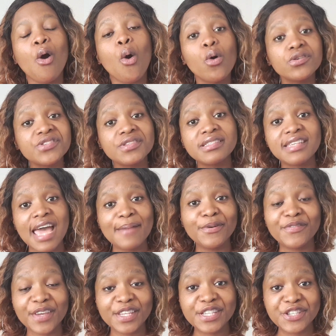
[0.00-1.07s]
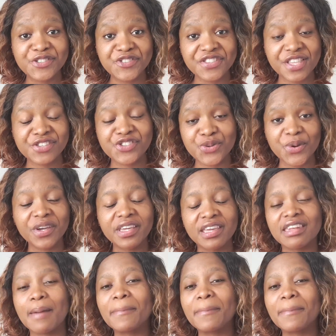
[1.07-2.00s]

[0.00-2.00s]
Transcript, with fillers: also the type of industry that you're working in.